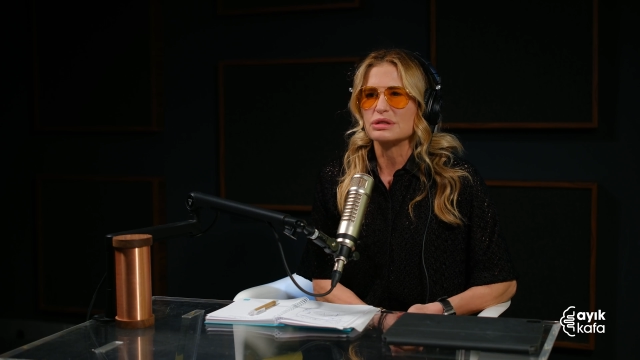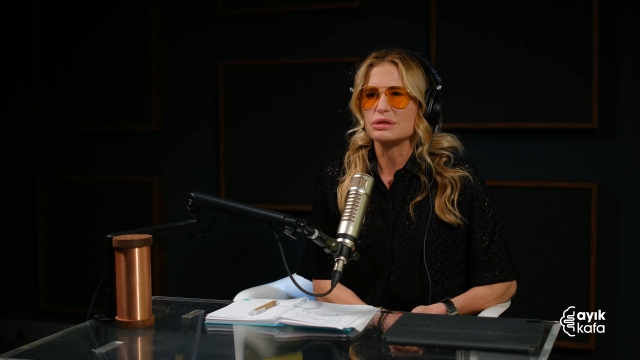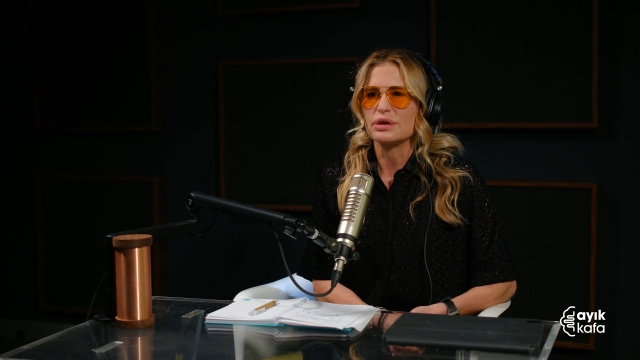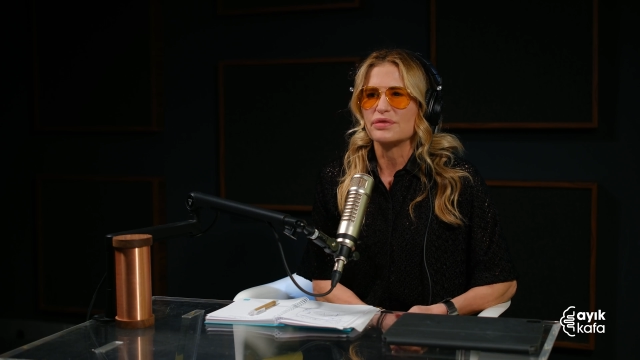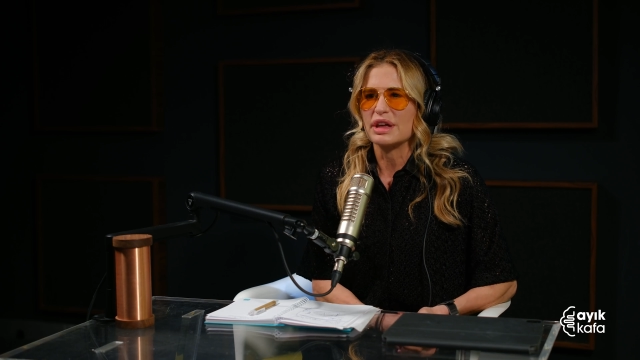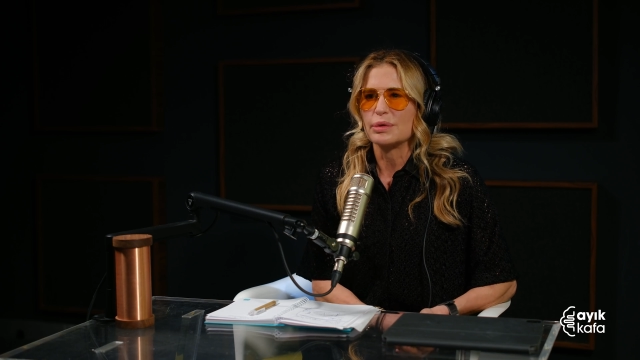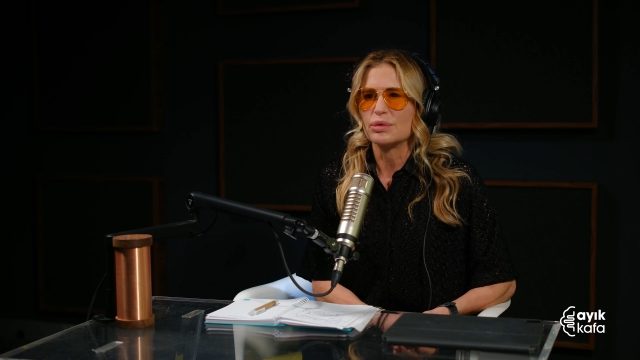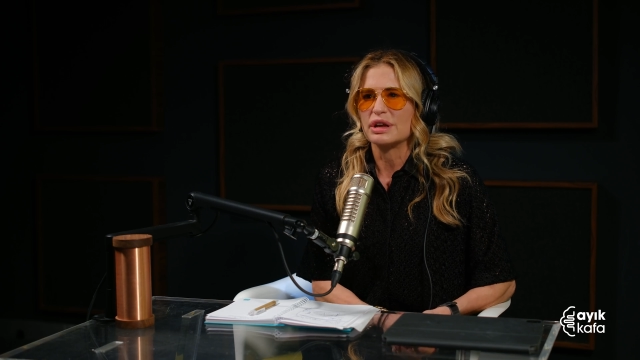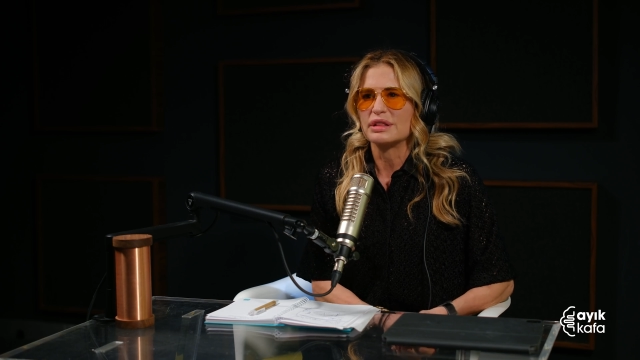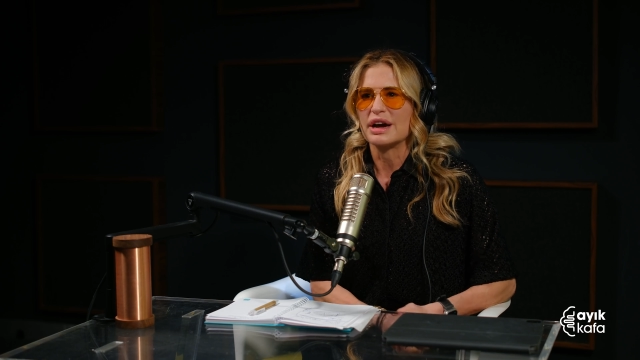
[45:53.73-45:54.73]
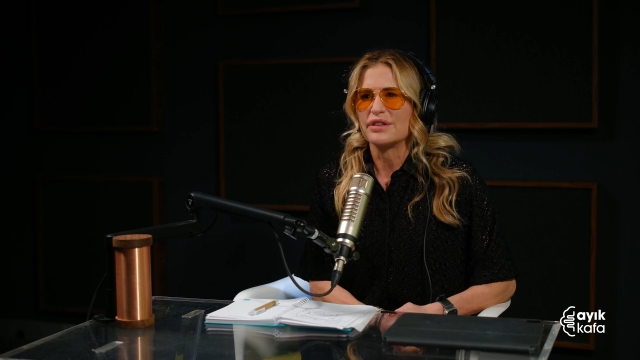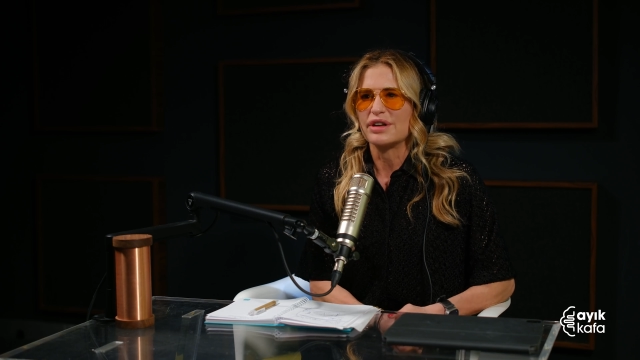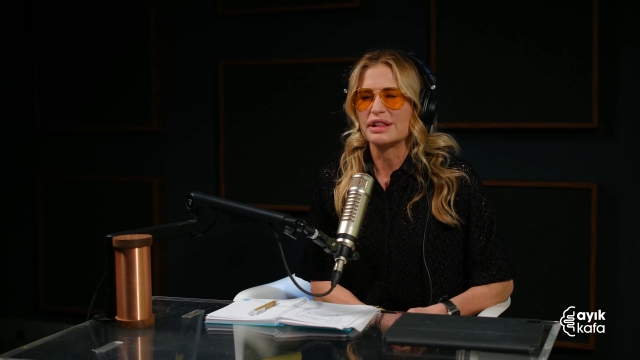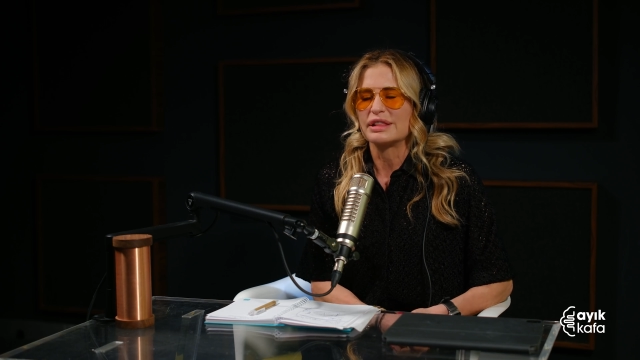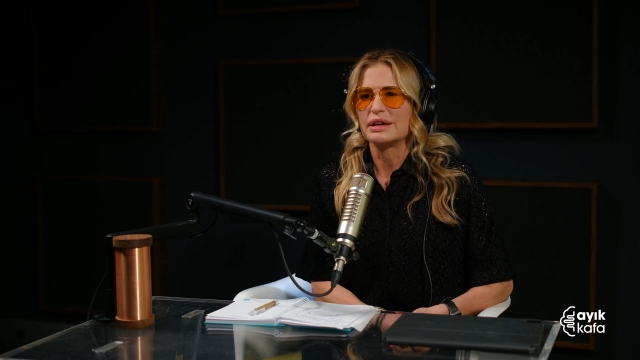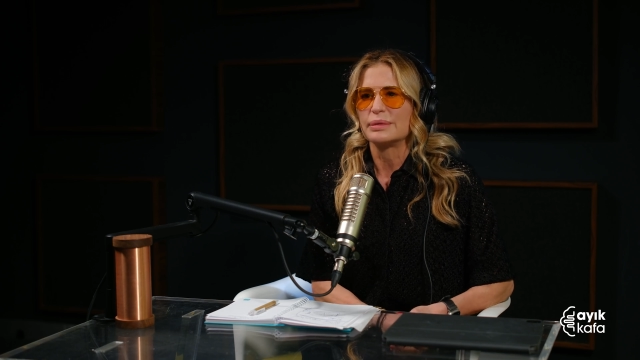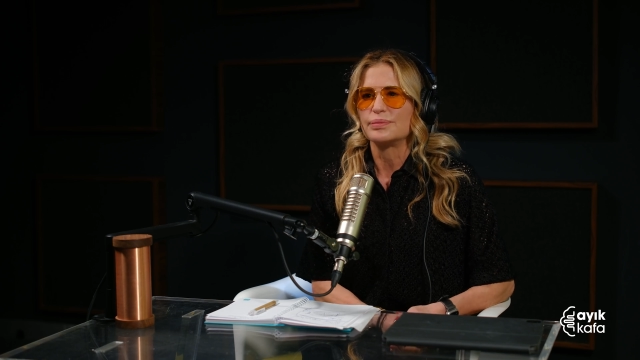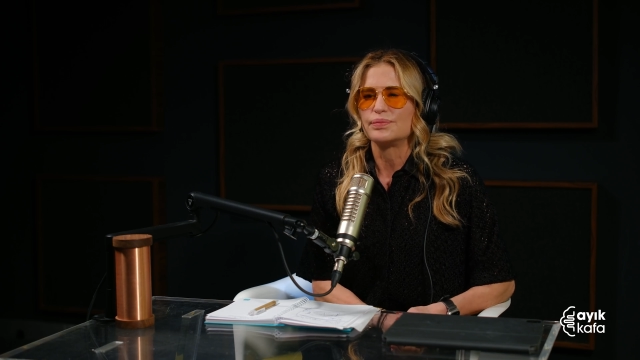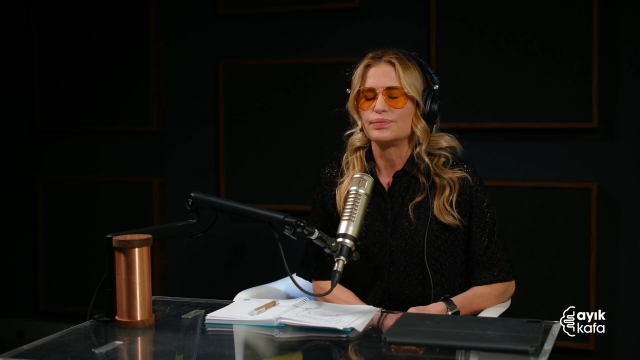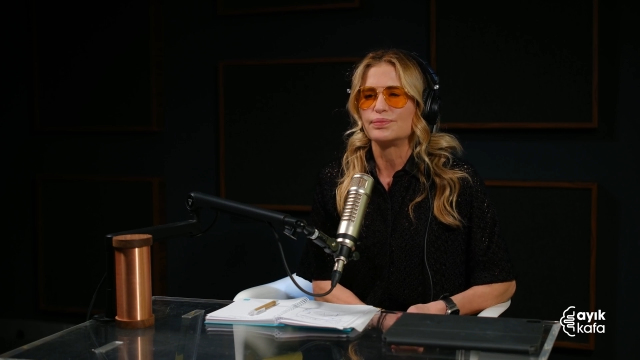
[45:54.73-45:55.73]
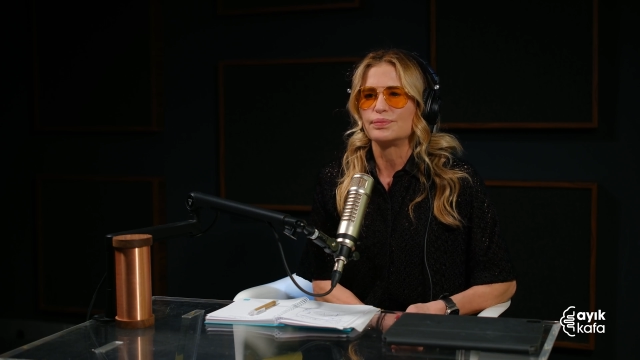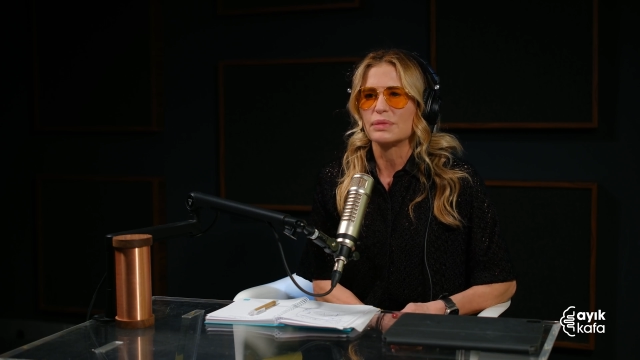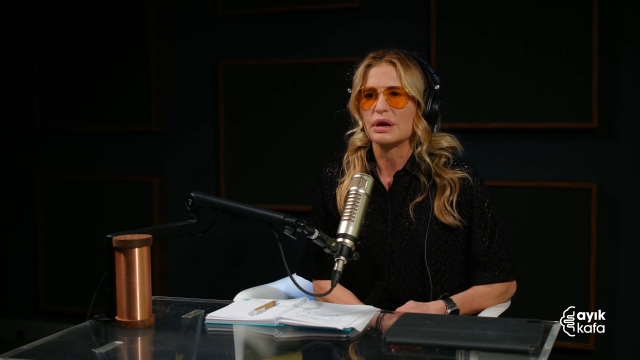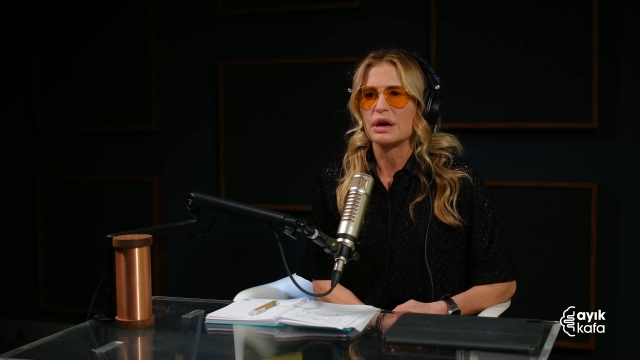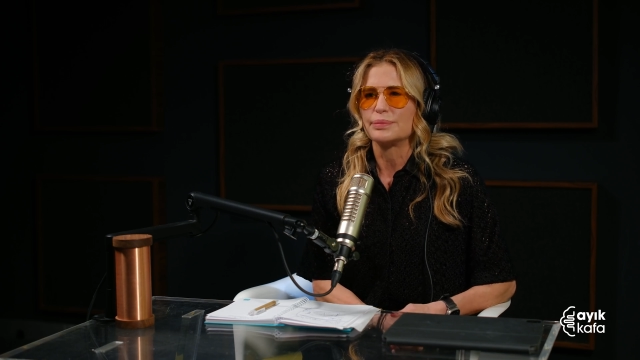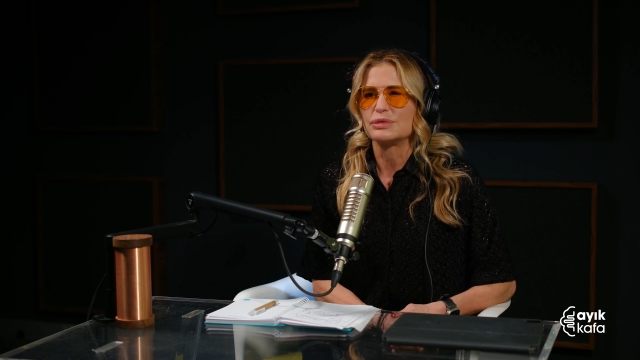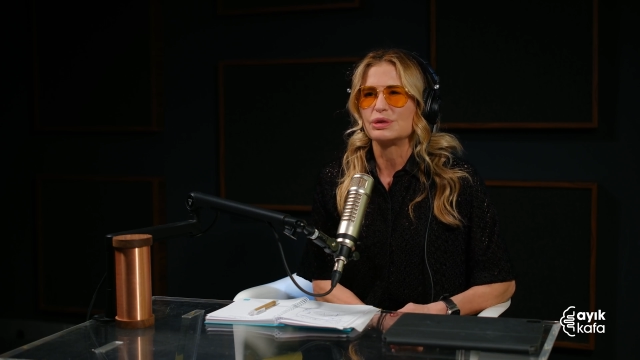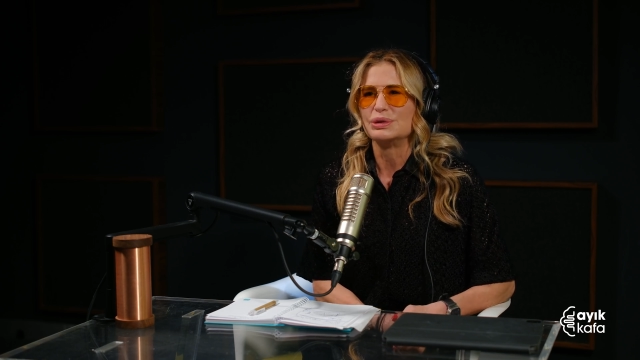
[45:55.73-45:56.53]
So if they want to directly come to